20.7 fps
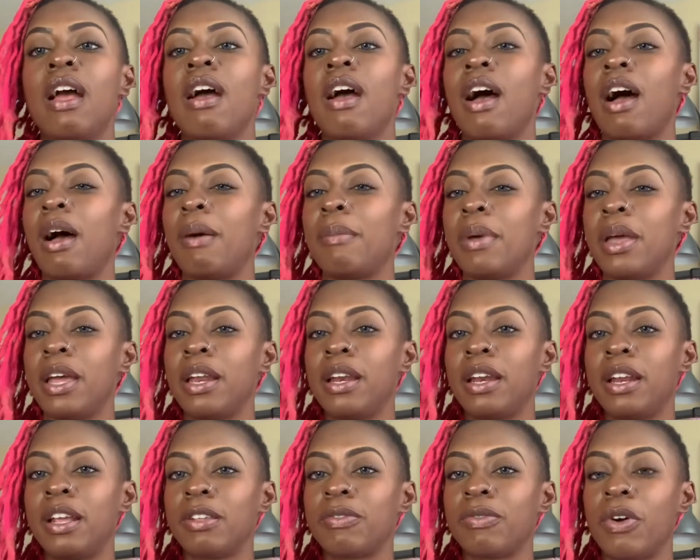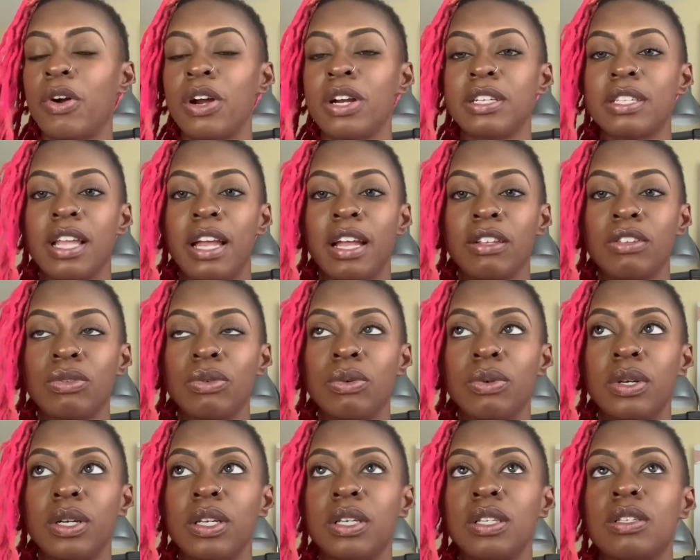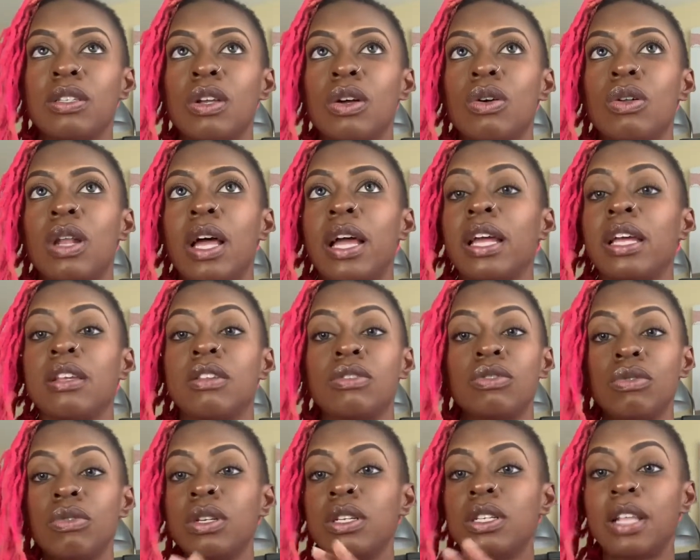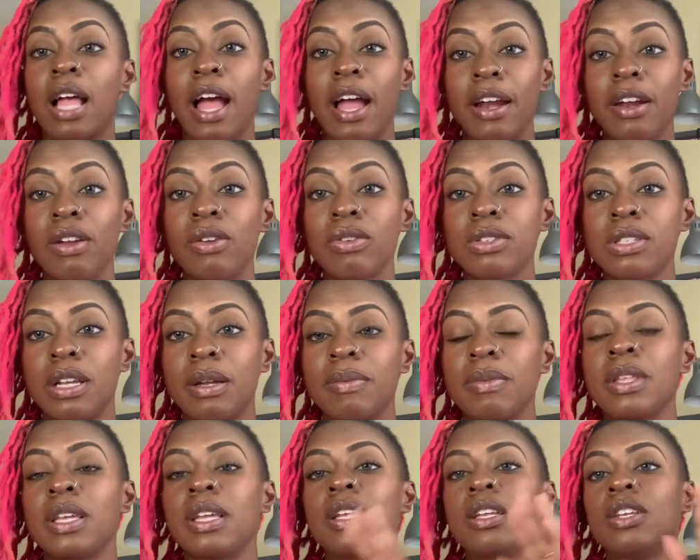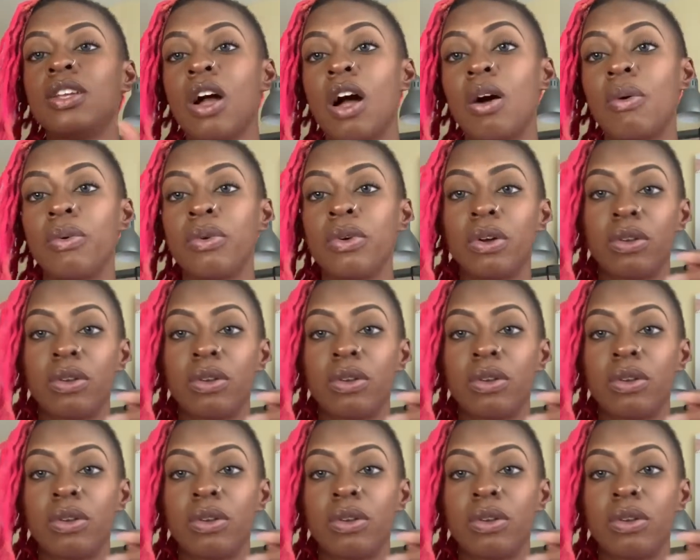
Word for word: I'm headed as far as tattooing. So, like, as soon as I know something, y'all will know